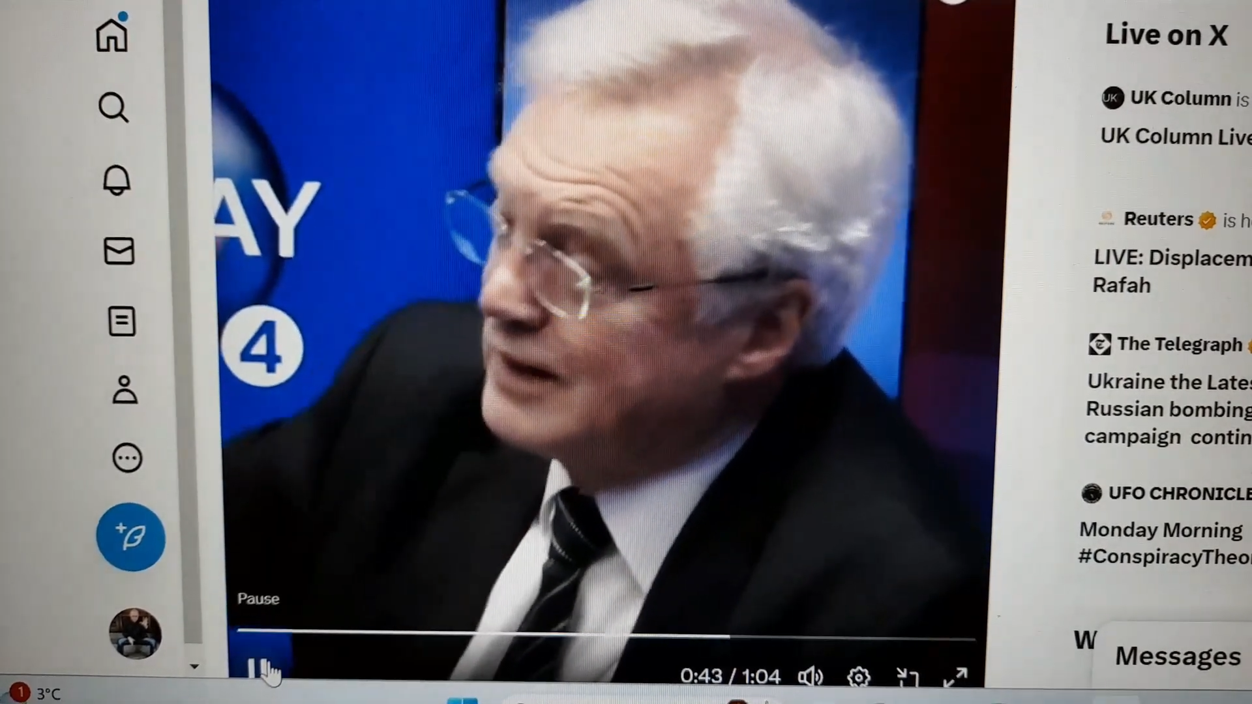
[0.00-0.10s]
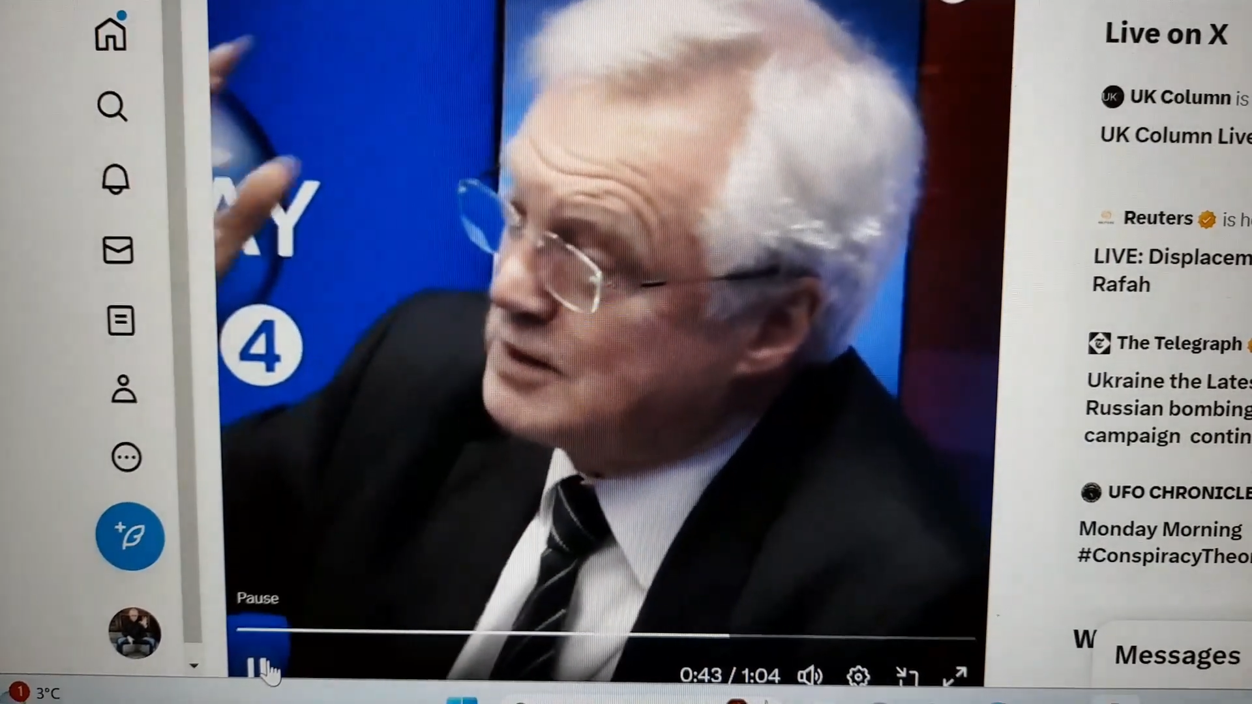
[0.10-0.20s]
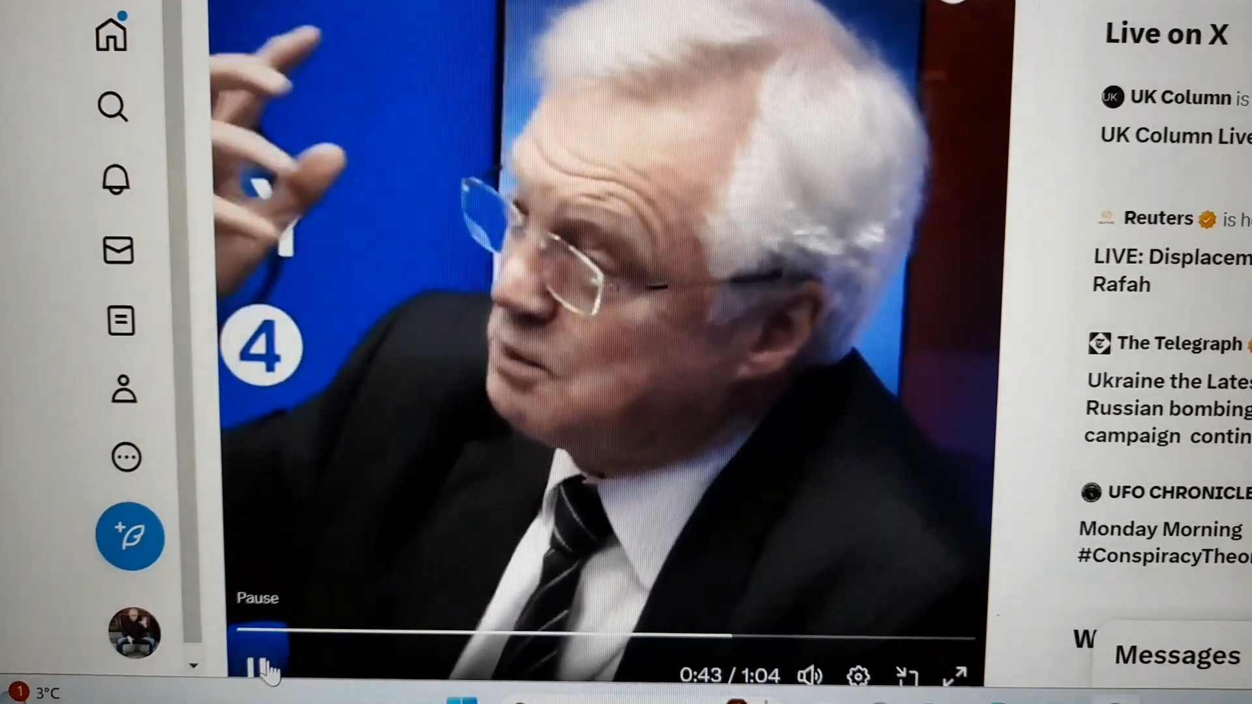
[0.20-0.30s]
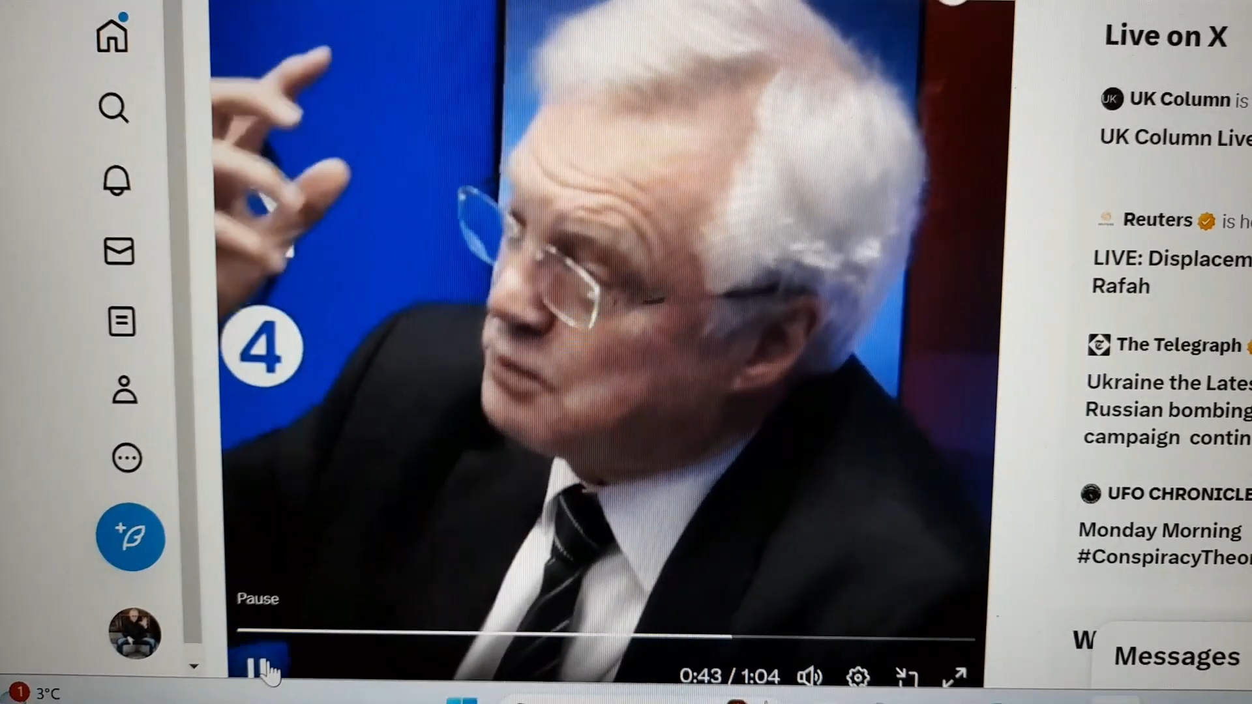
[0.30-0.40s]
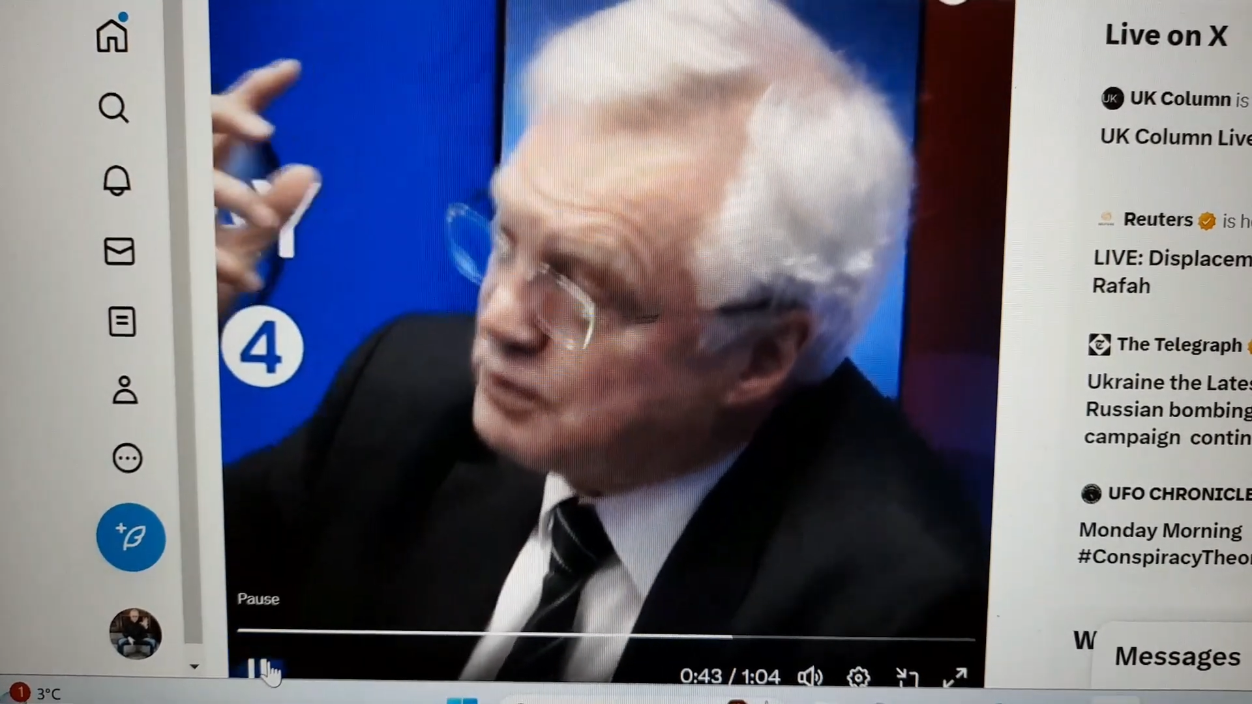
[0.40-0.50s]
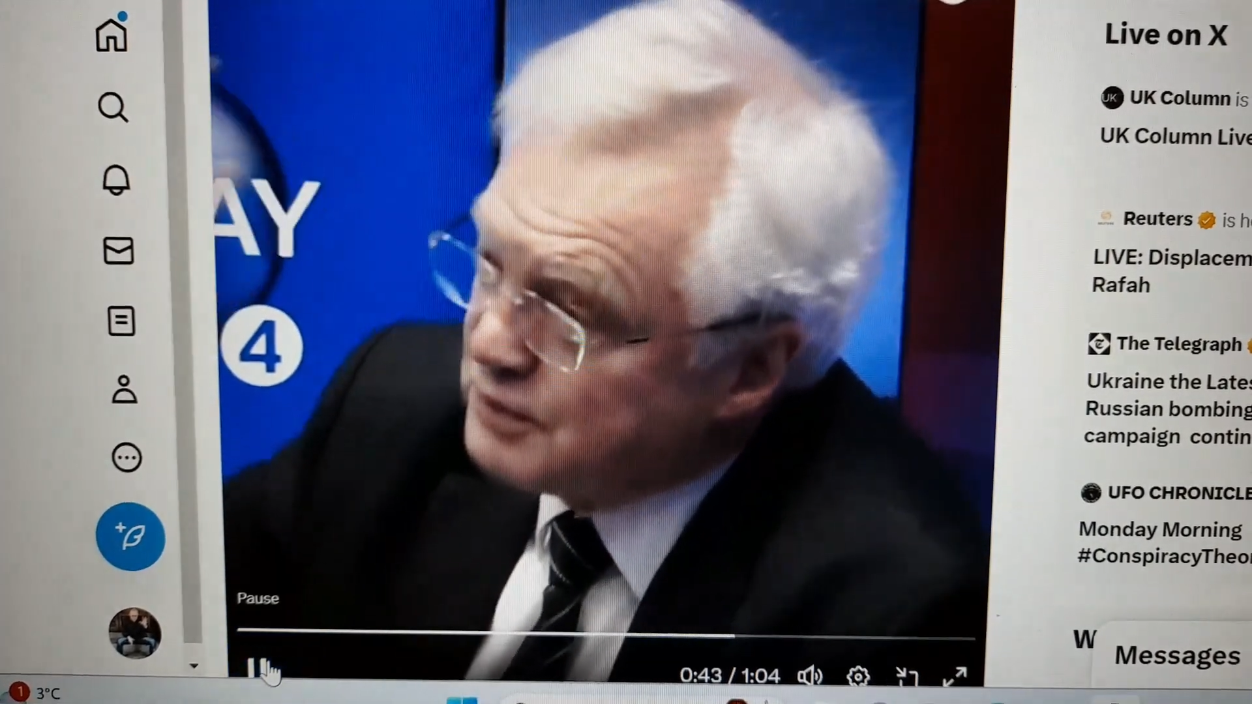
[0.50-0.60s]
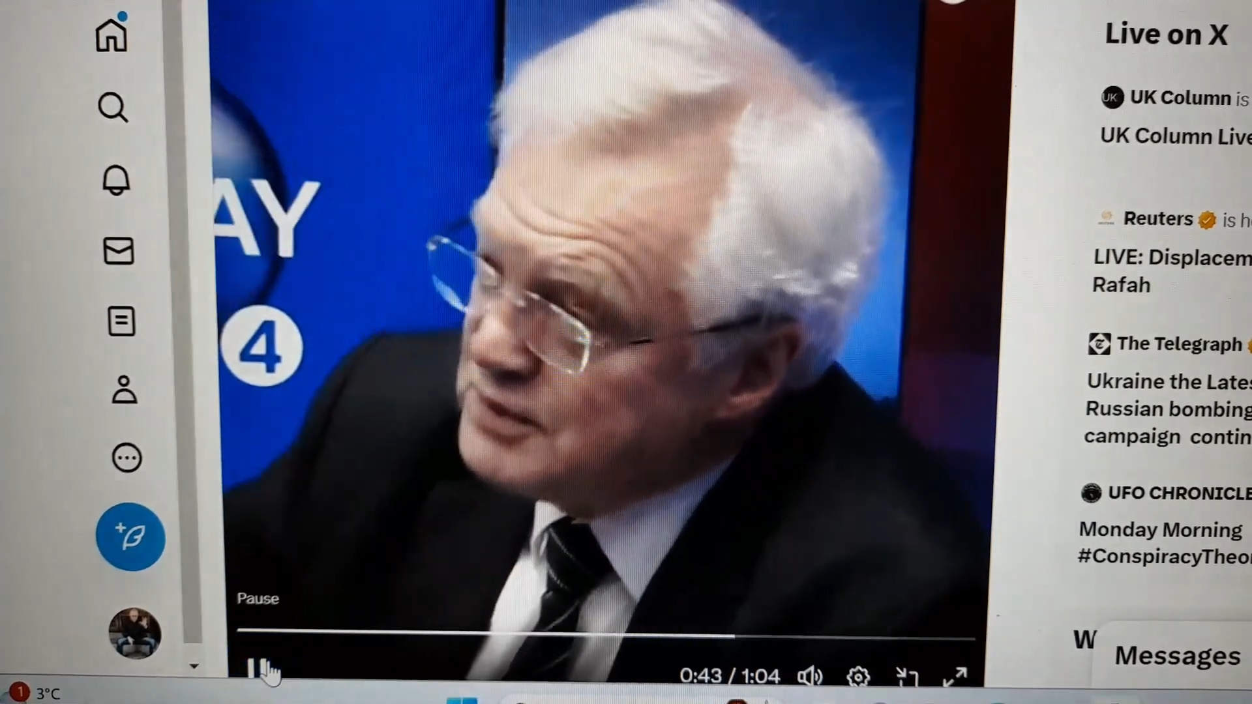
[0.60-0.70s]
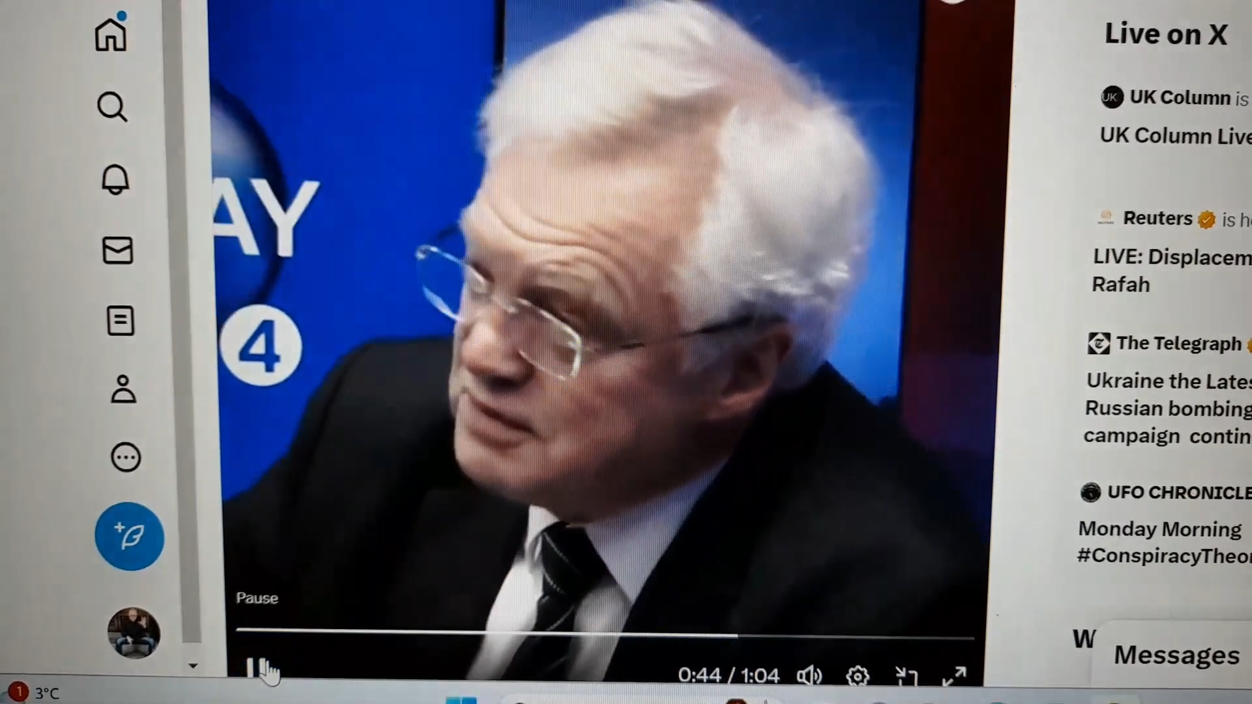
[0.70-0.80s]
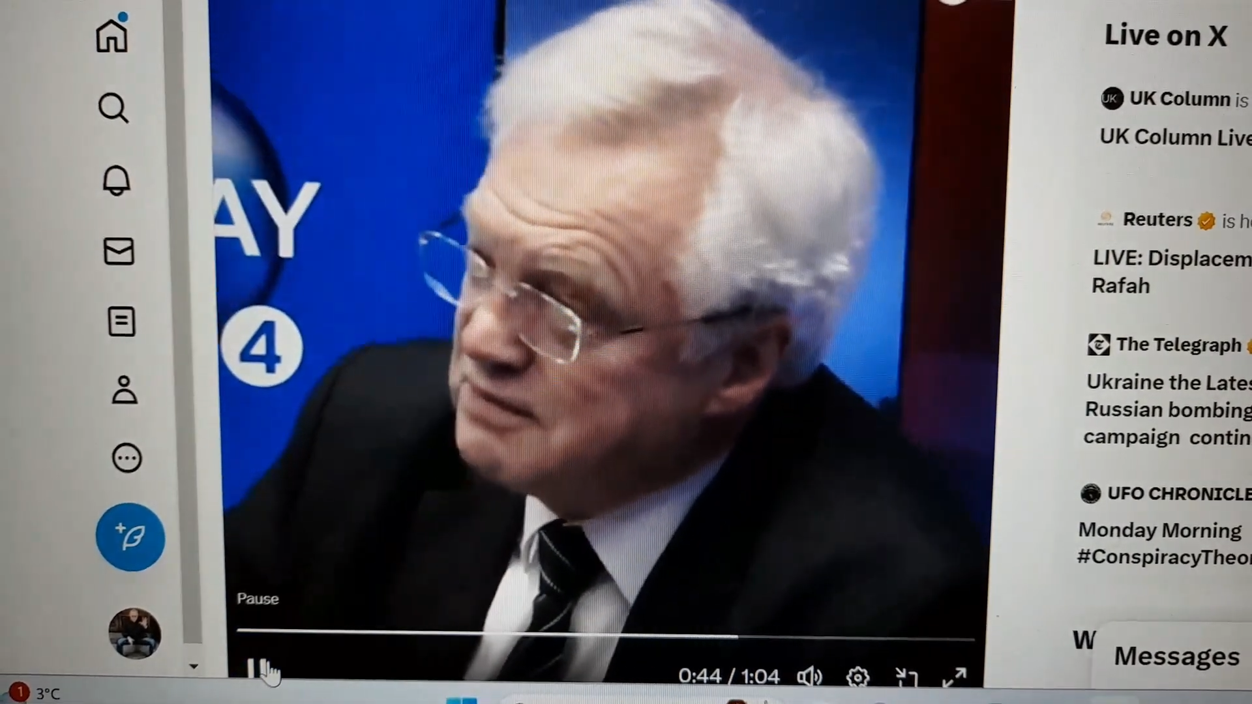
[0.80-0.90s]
It's the proof